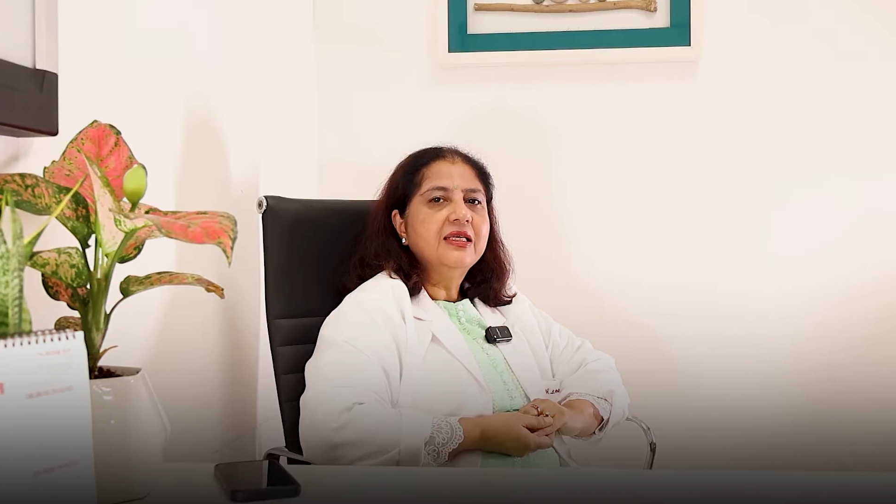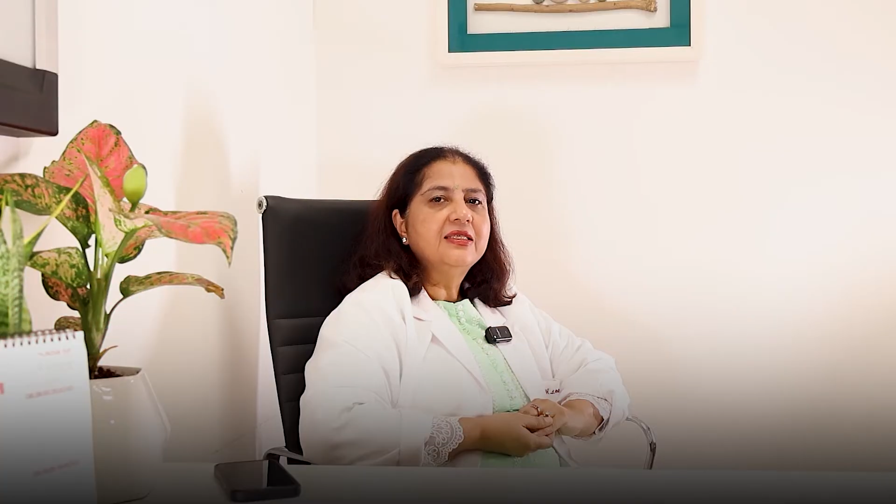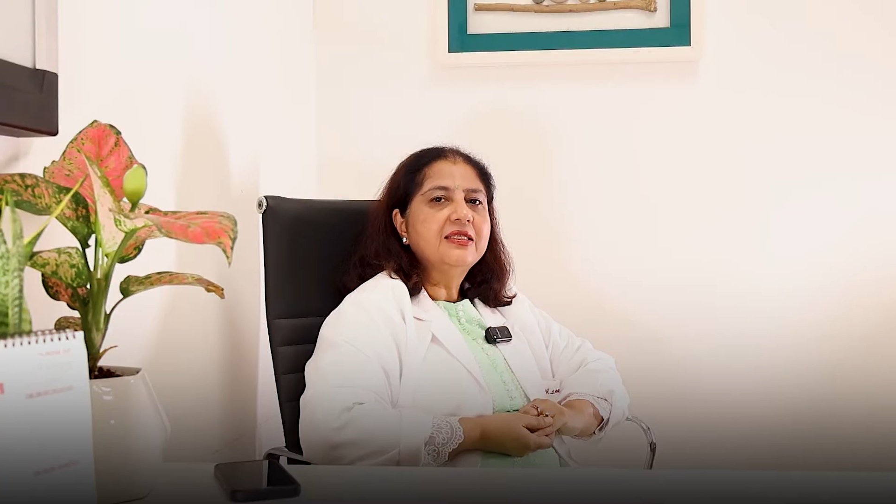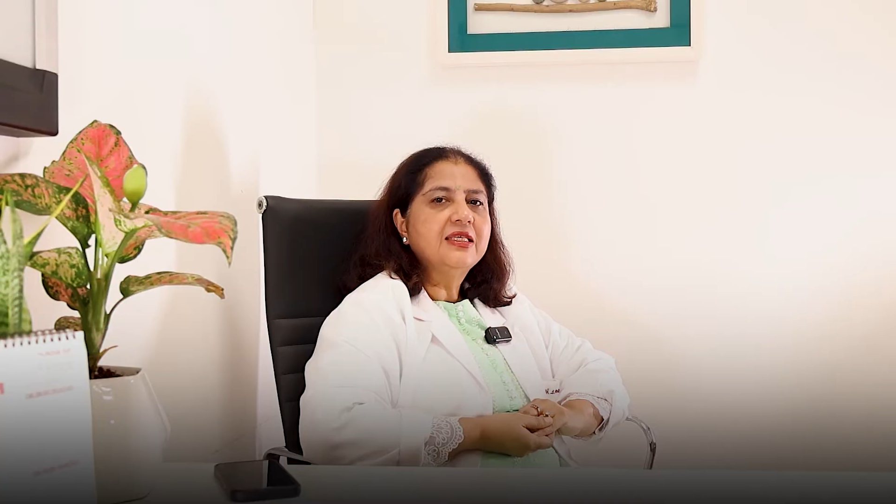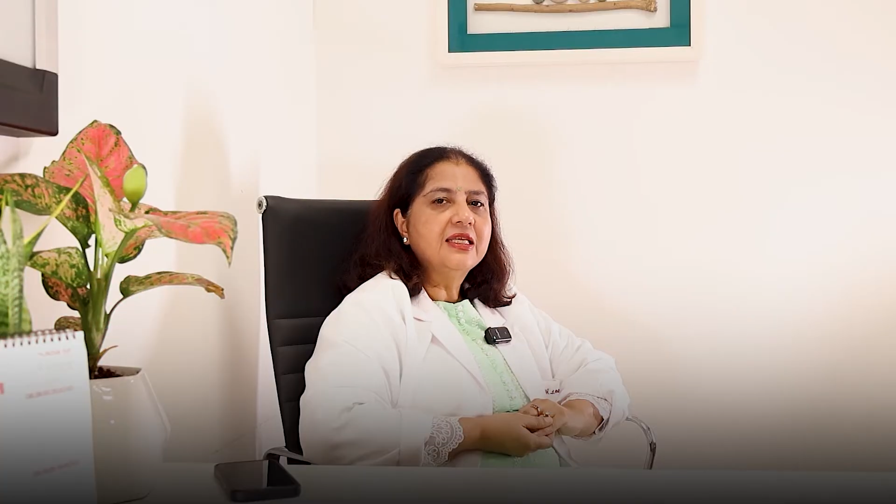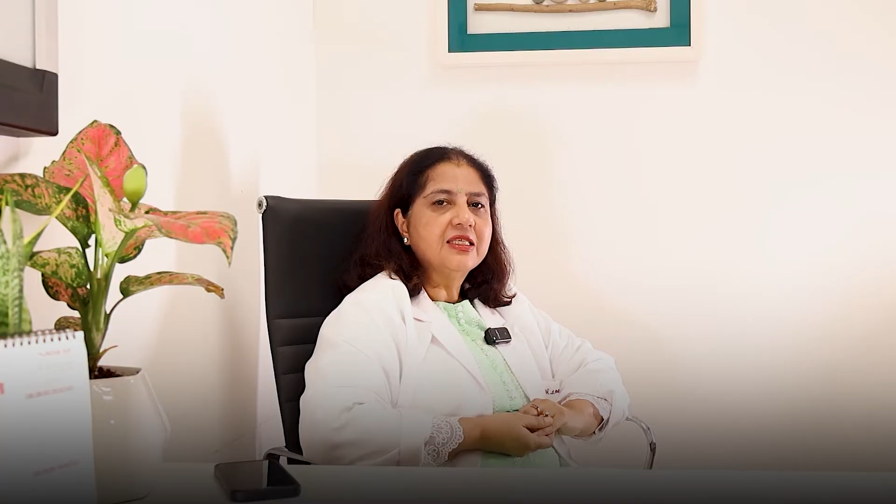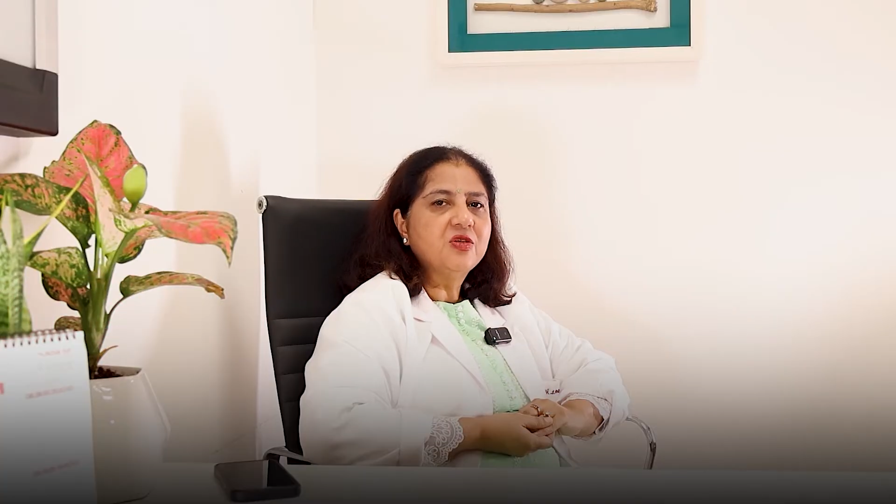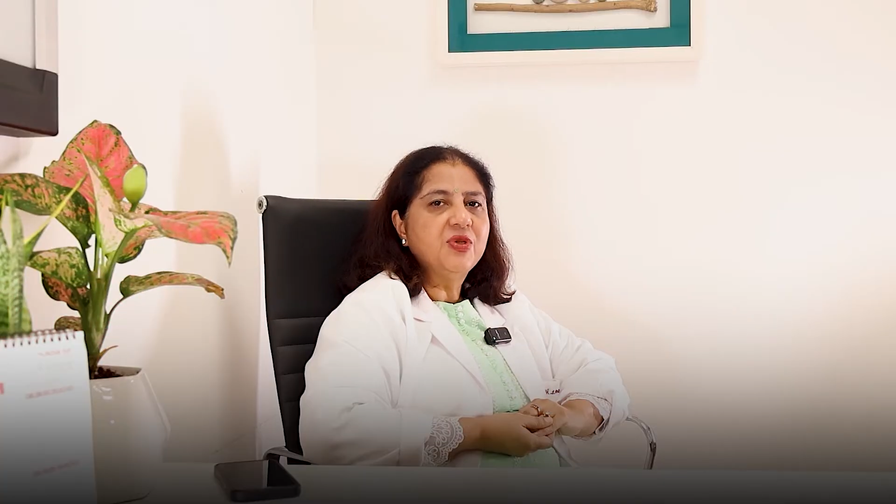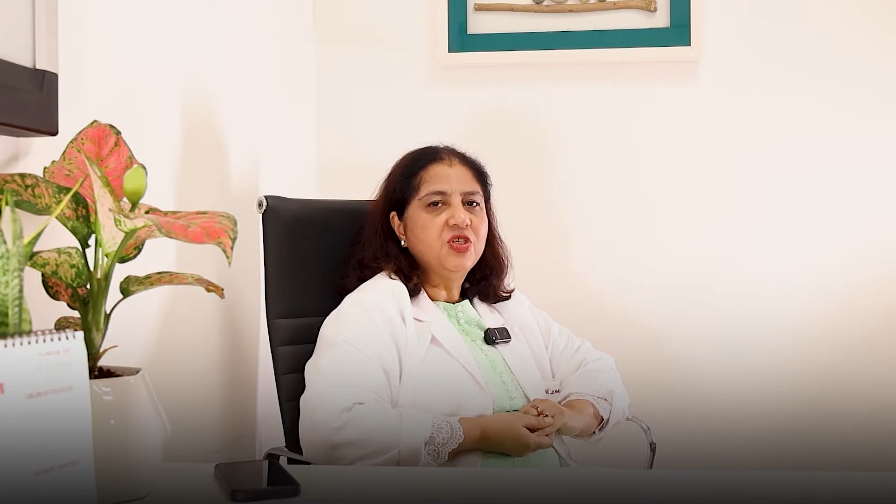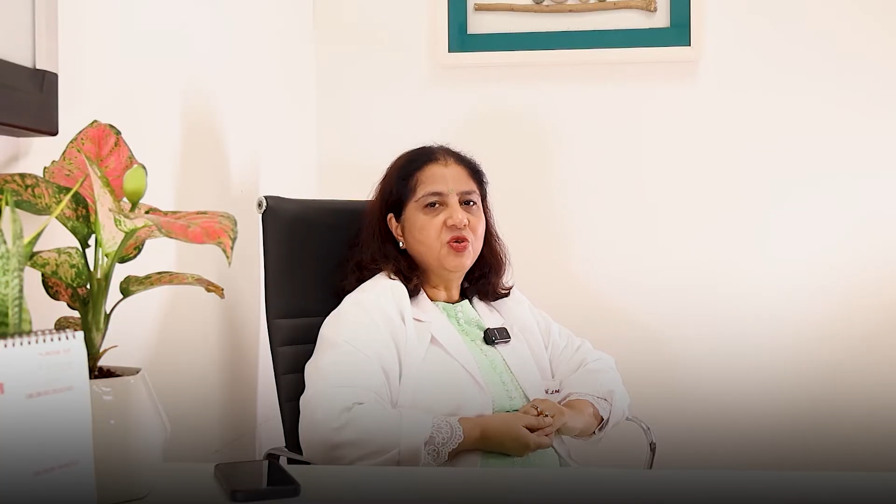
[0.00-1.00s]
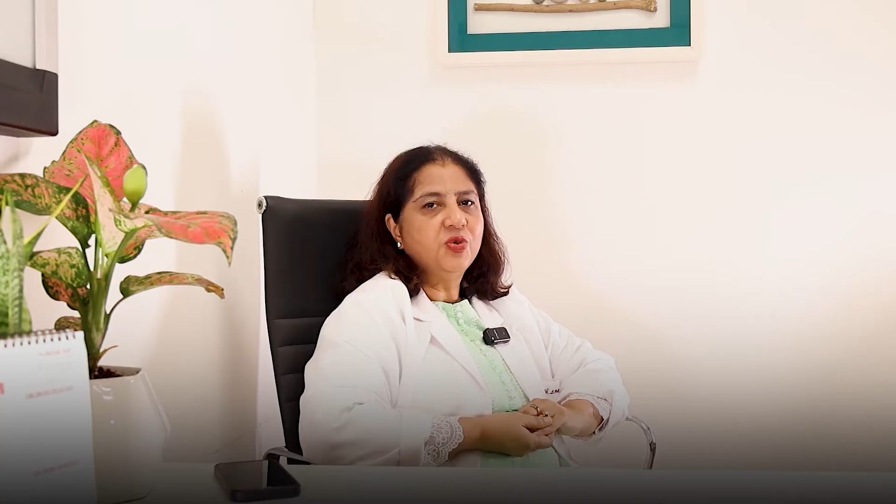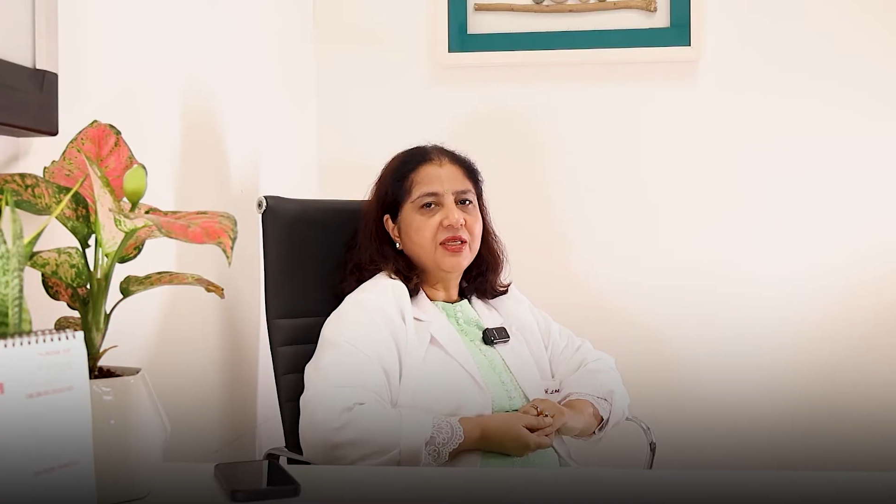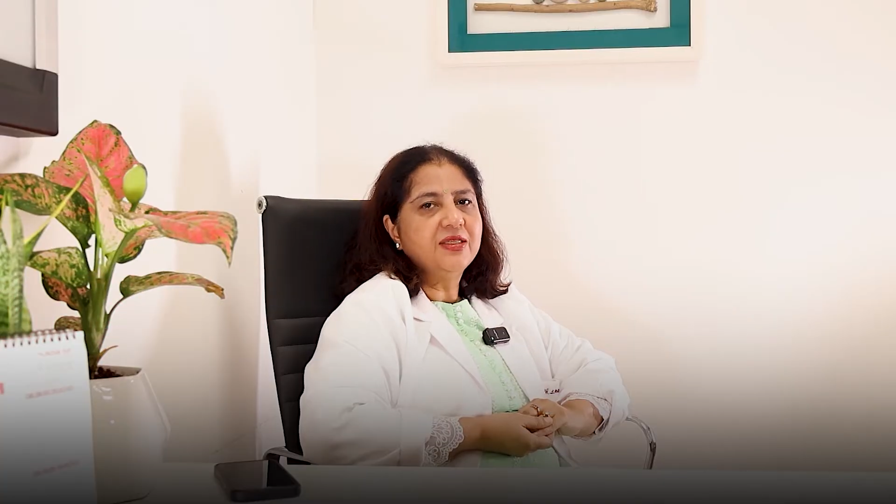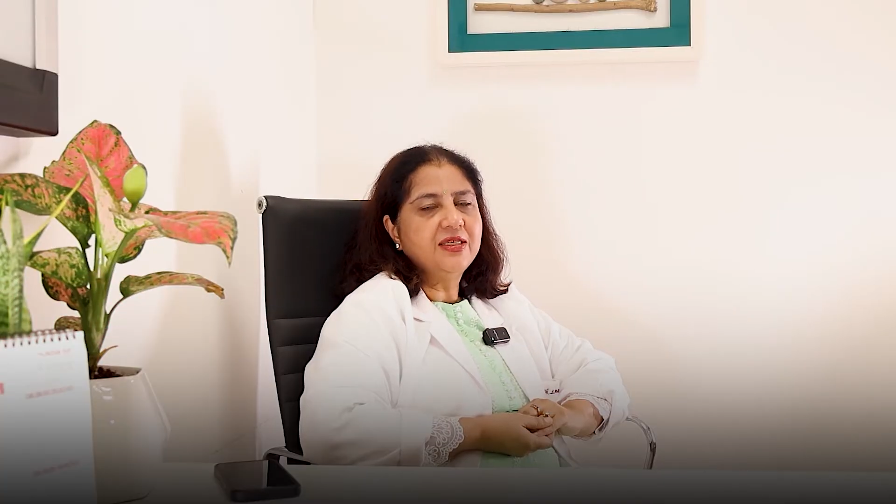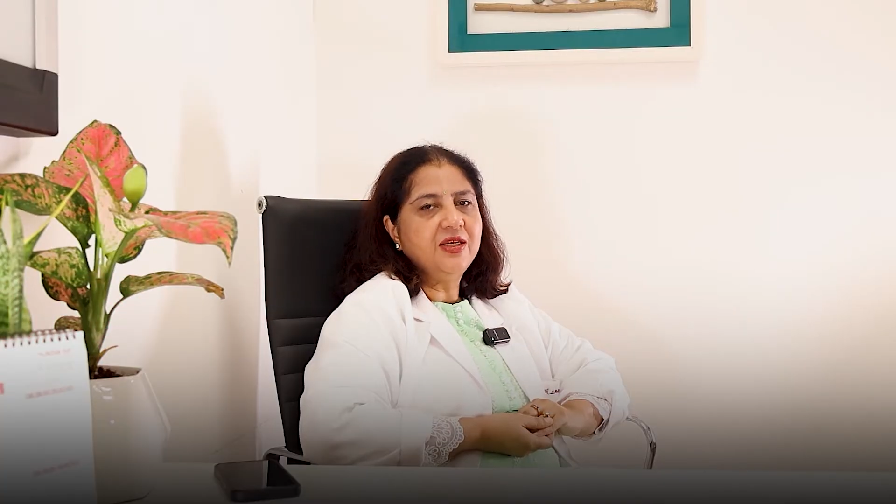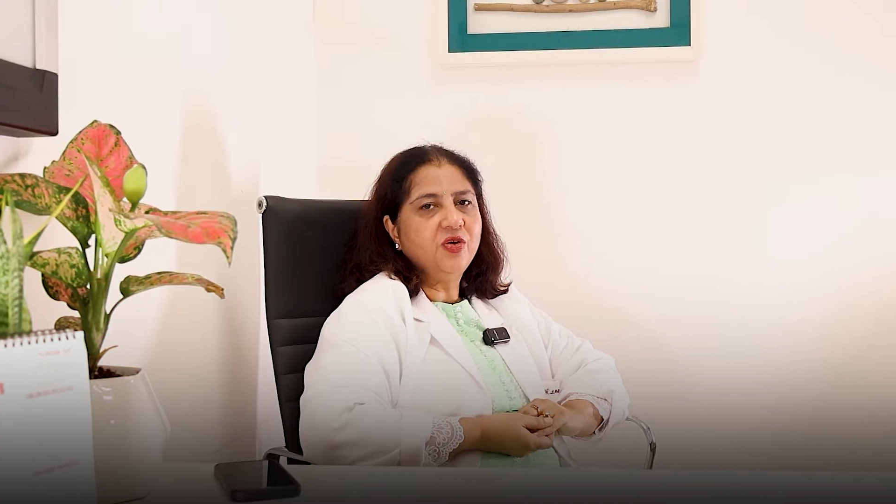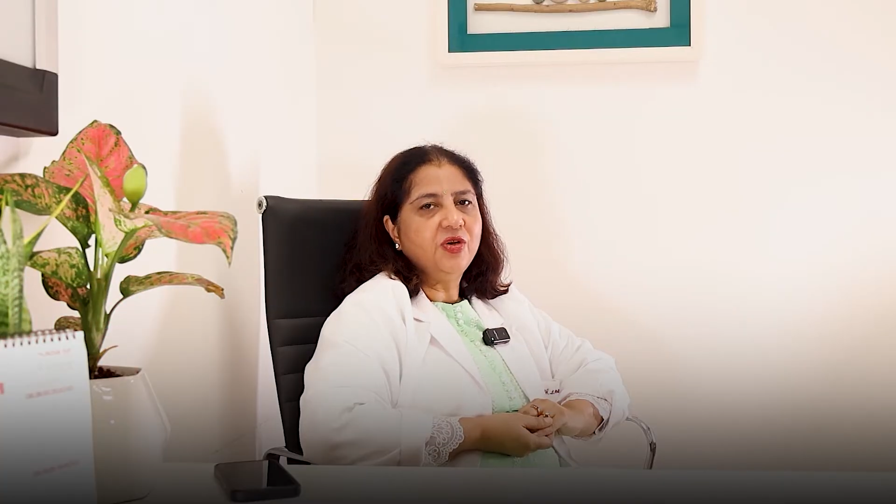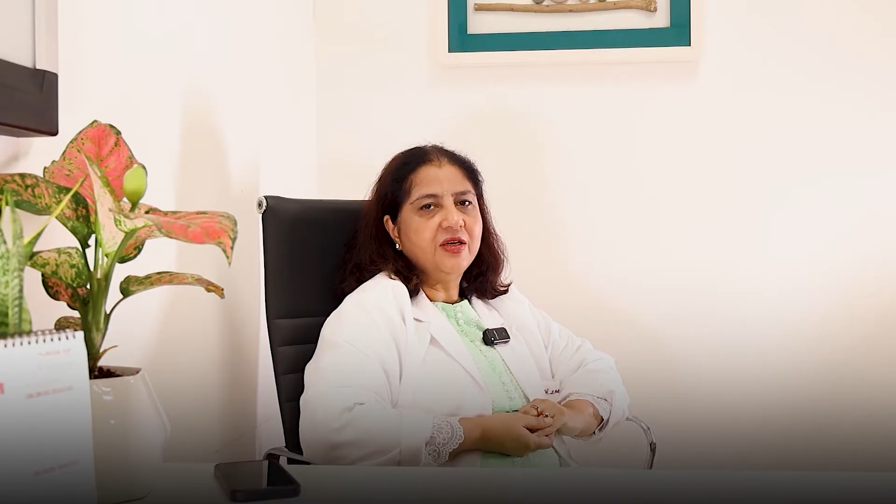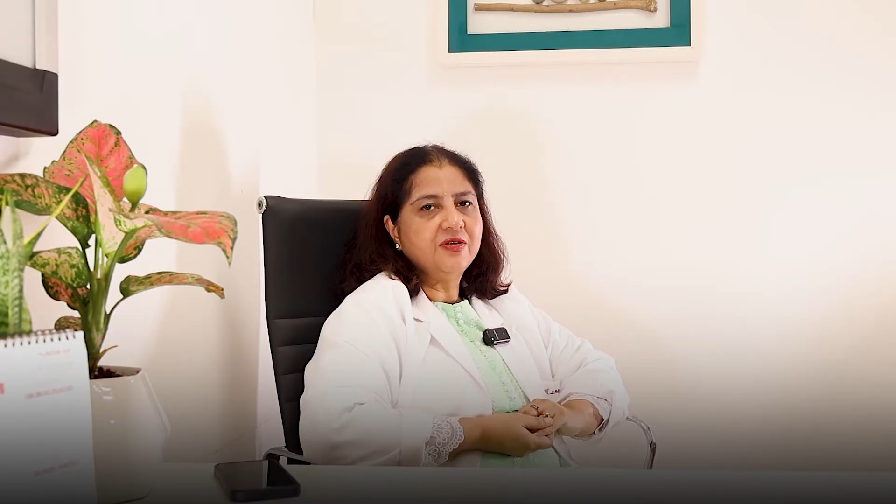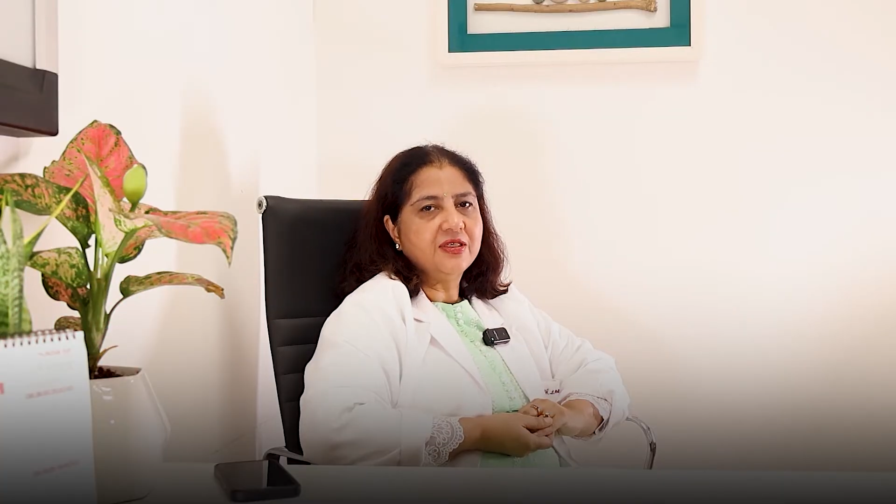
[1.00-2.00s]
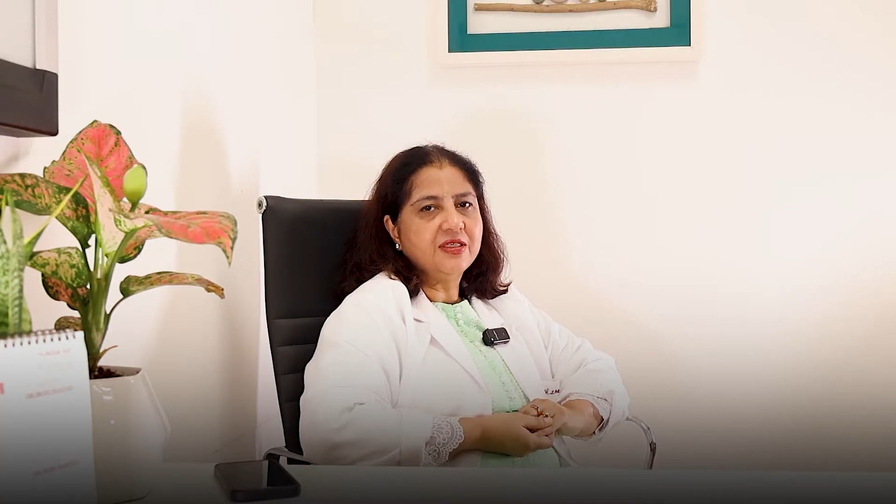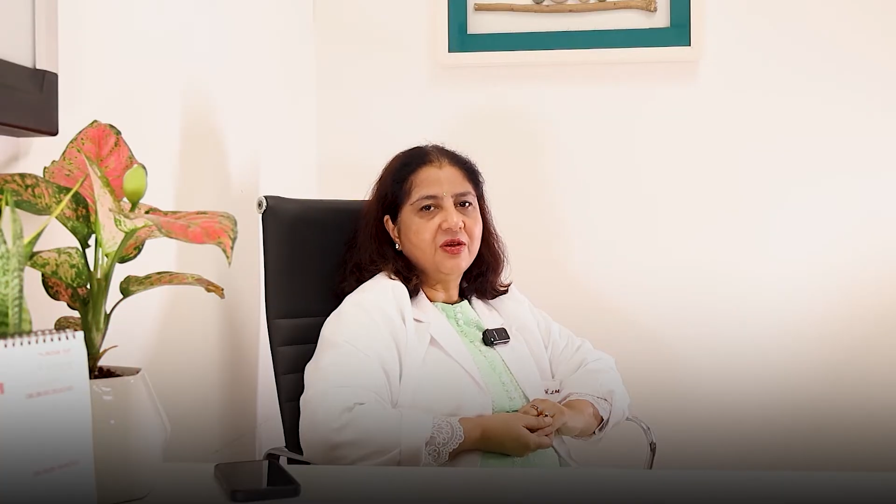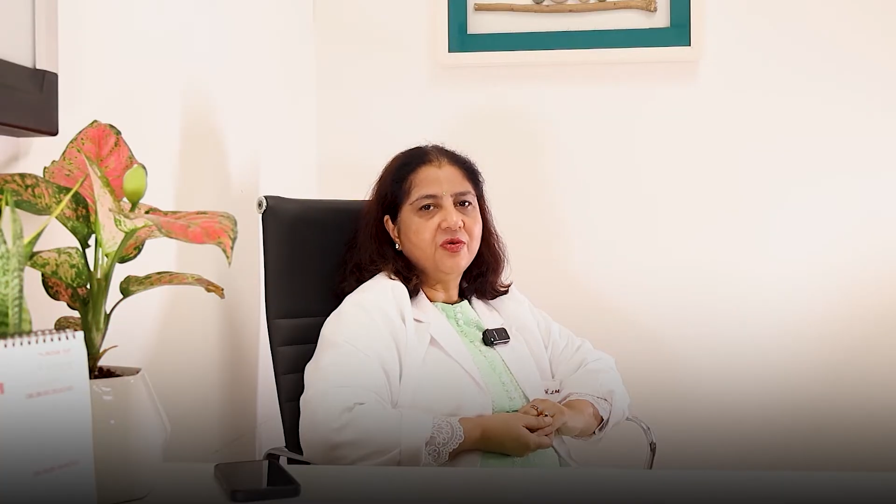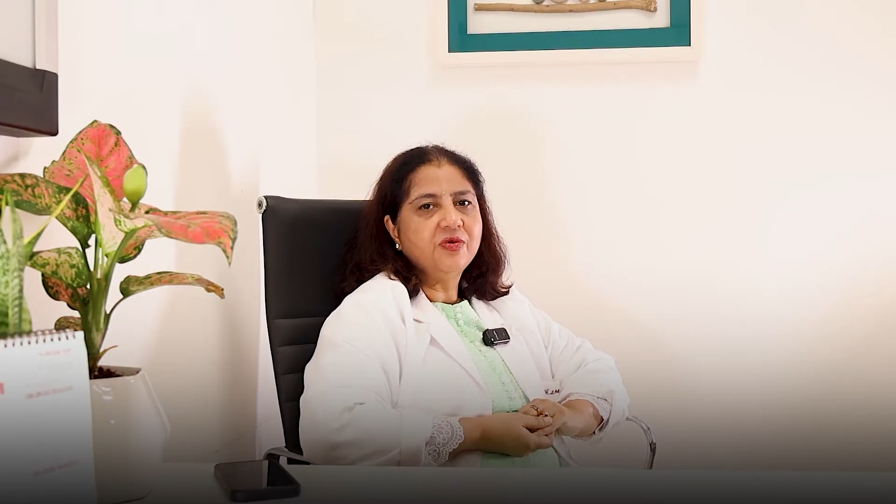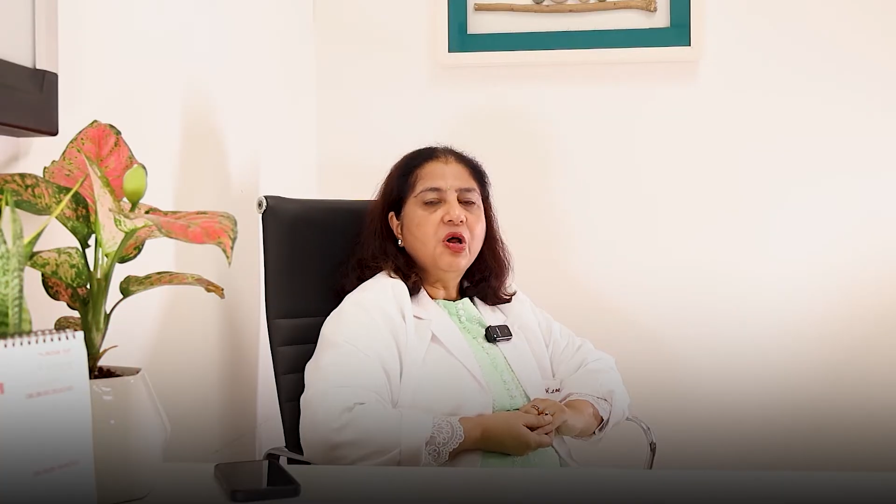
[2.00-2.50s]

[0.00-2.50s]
these cysts which you can see on ultrasound.